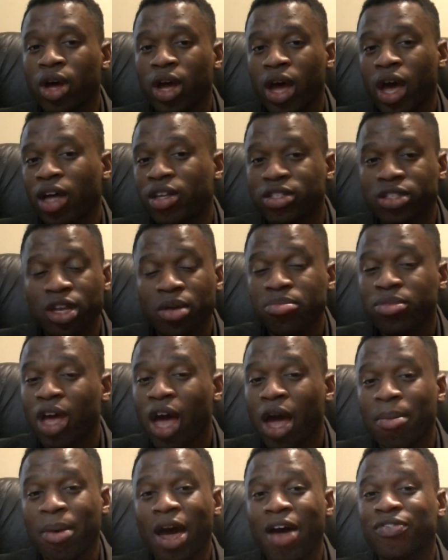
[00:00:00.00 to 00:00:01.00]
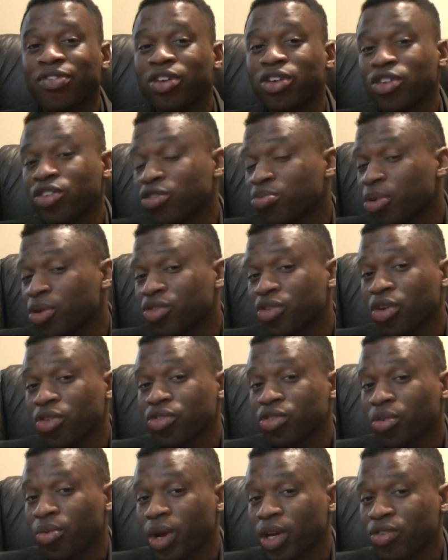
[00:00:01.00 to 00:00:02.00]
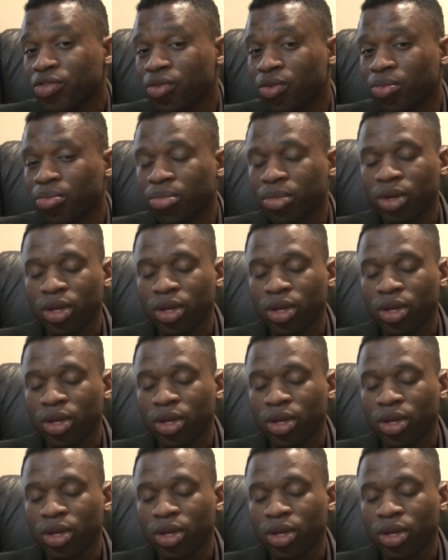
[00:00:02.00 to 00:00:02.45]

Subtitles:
at some time after, you're supposed to go to the restroom.